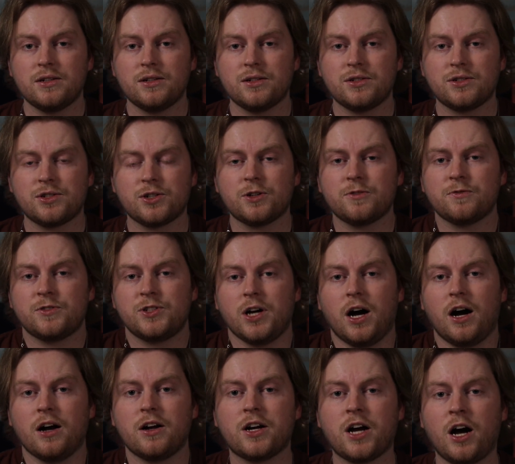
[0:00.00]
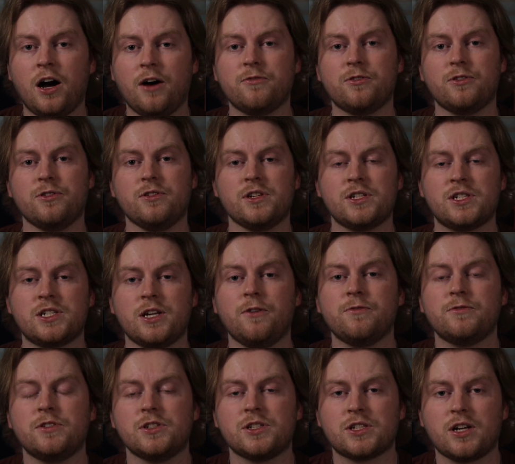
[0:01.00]
serve to uncover the
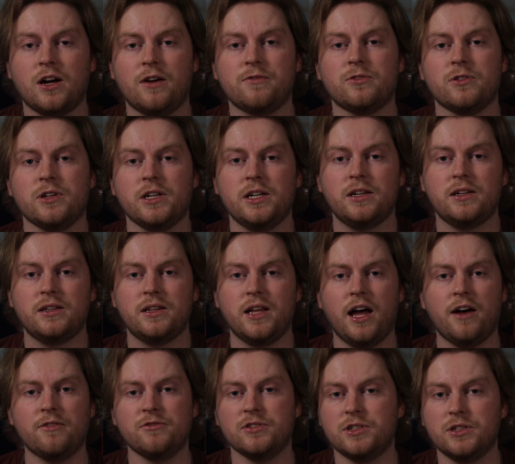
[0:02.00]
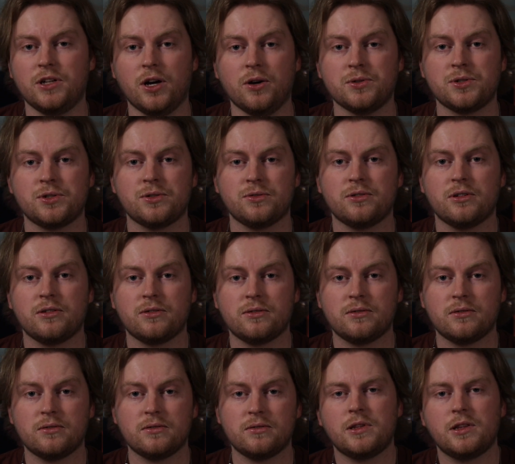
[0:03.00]
self-discovery that Evelyn goes through.
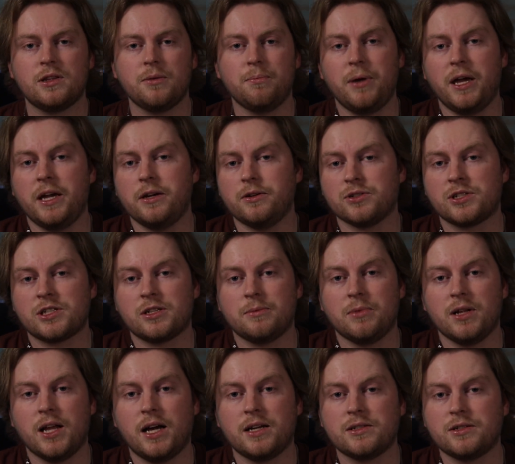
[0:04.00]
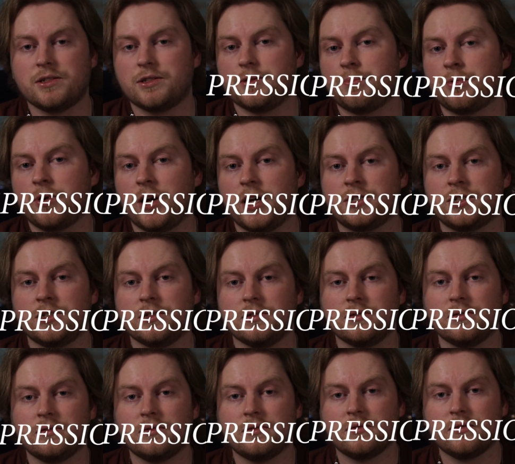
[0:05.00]
The bagel symbolizes depression,
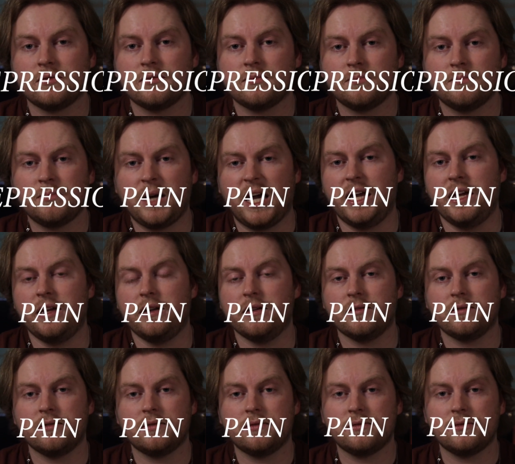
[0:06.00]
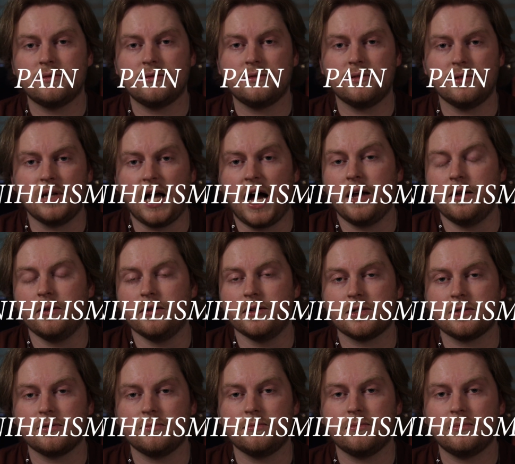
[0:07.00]
pain,
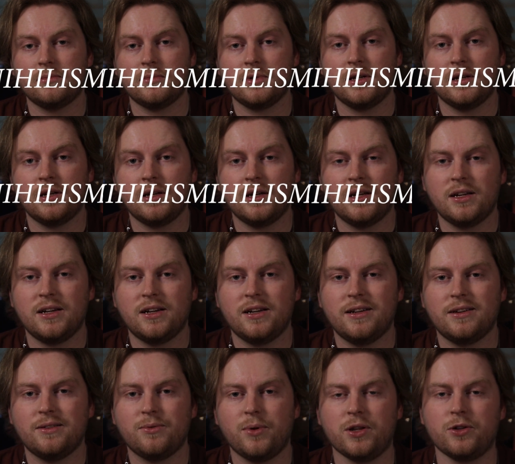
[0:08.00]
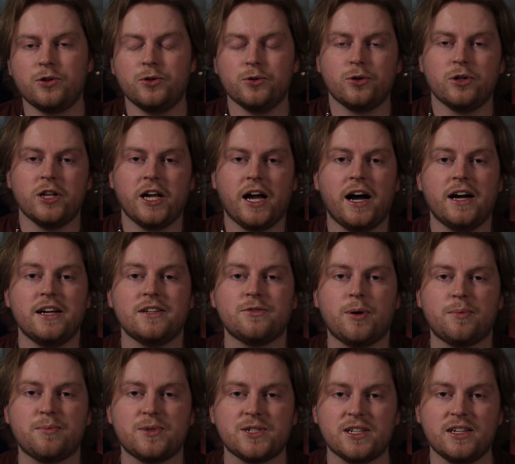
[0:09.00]
nihilism, while the googly eyes
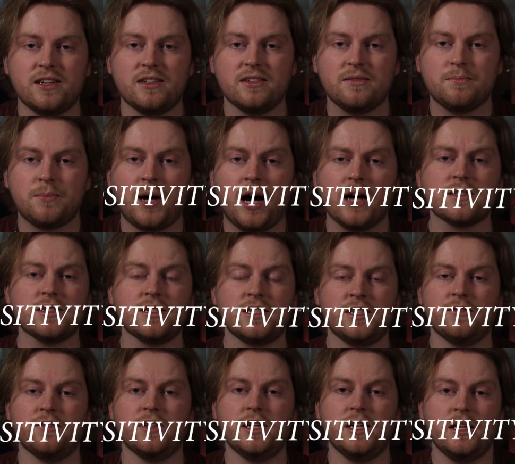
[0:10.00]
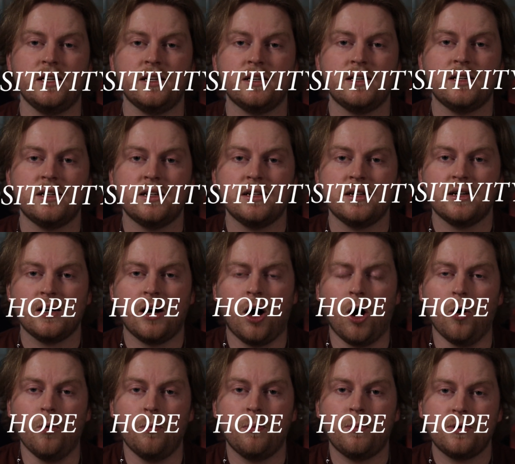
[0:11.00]
represent positivity,
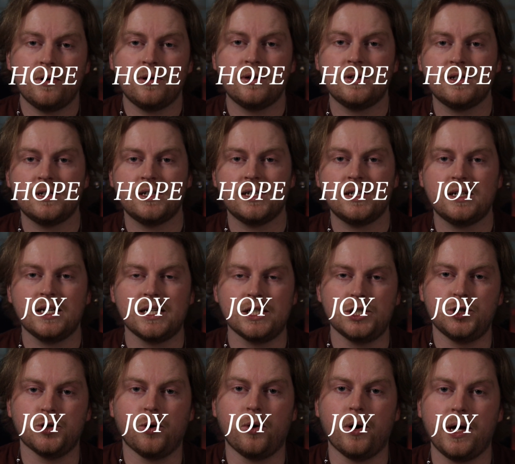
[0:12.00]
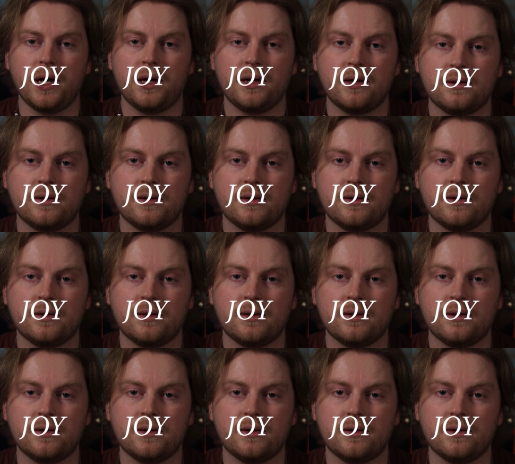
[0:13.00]
hope, and joy.